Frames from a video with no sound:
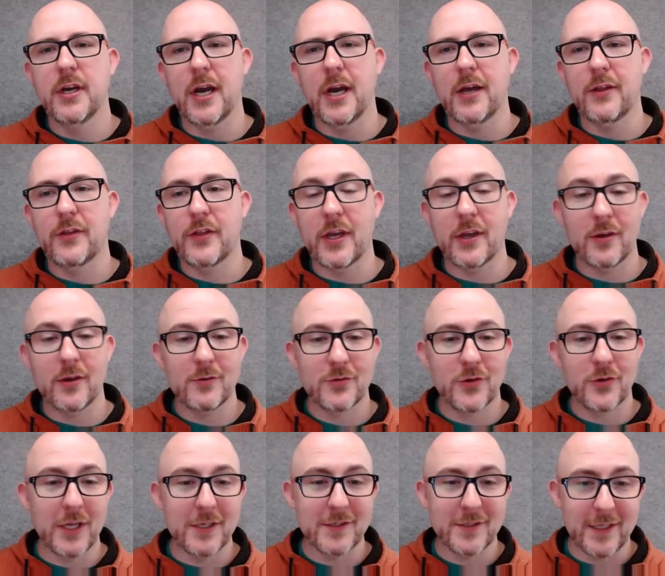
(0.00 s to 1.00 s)
I think,
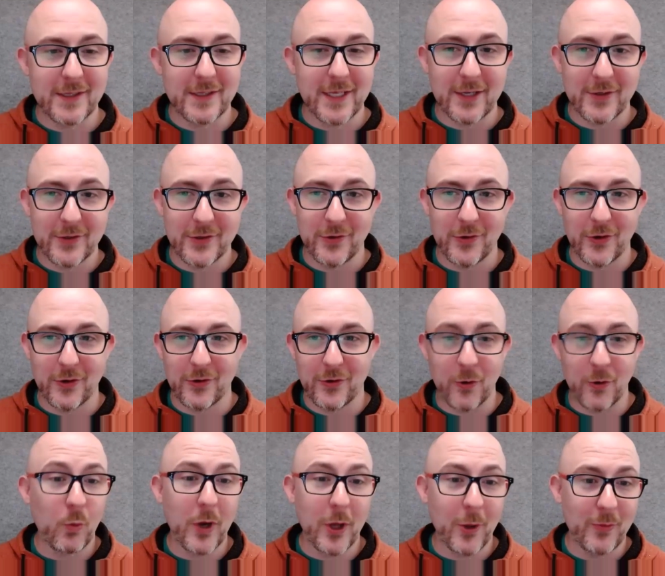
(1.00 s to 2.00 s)
translate that to
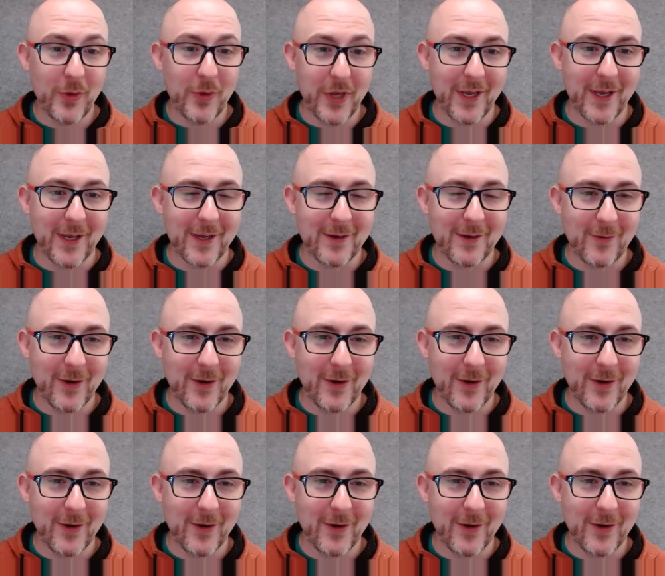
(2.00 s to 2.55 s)
your well-being,